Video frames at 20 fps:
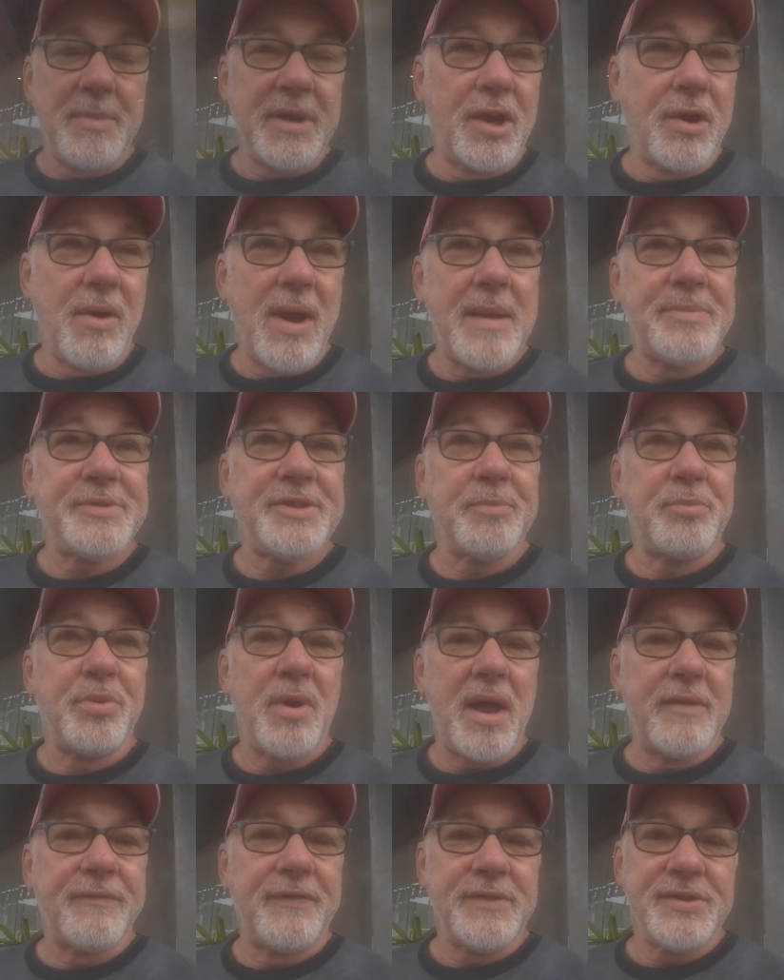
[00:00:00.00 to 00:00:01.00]
gonna grab some
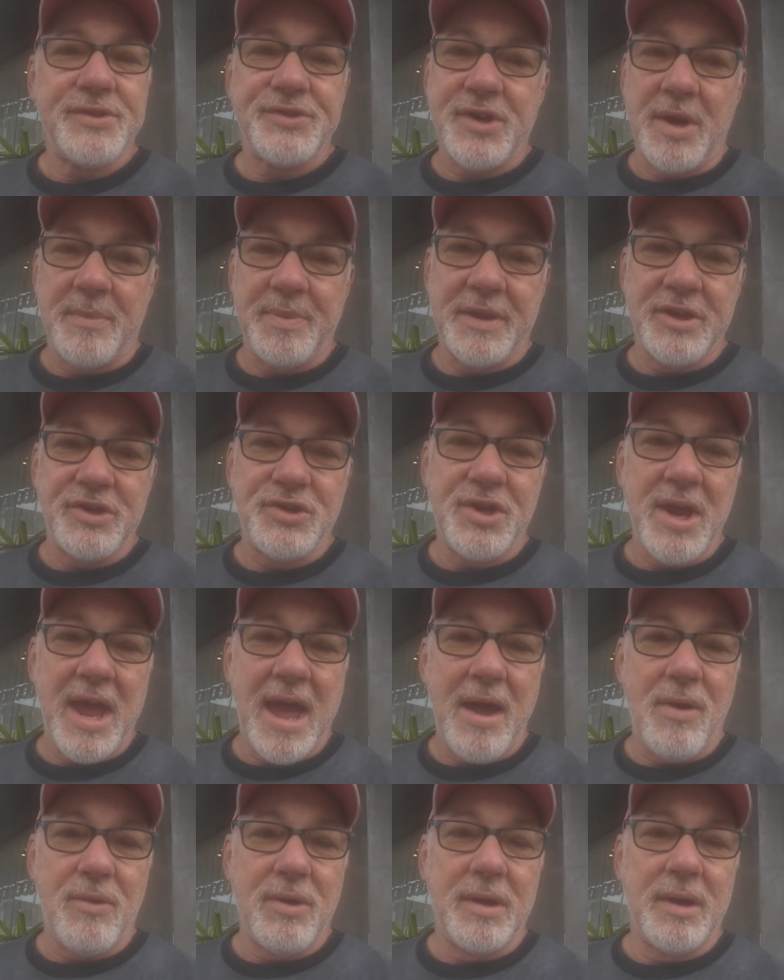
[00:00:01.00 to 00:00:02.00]
breakfast, jump in the
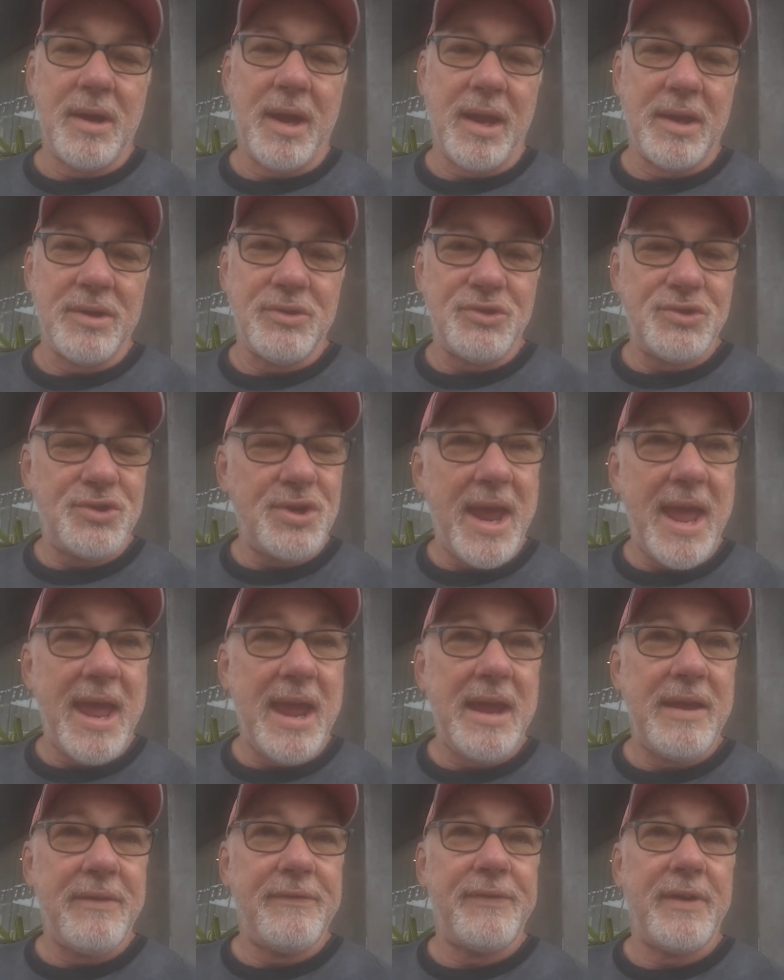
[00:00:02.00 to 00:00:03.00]
shower, and
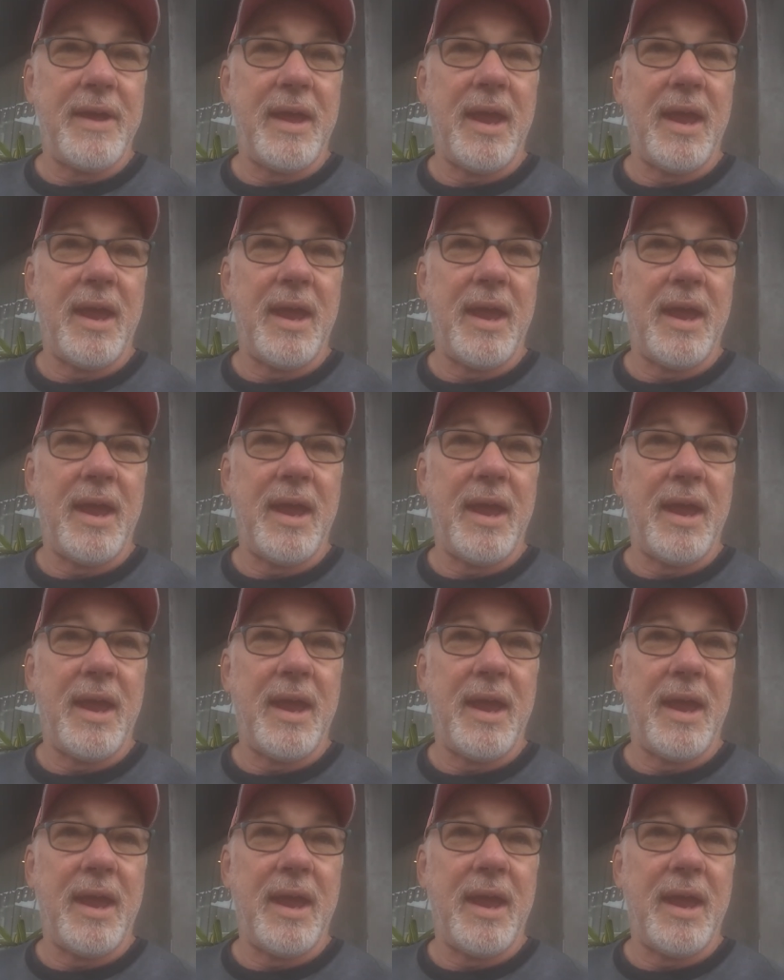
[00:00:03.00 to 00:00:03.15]
shave,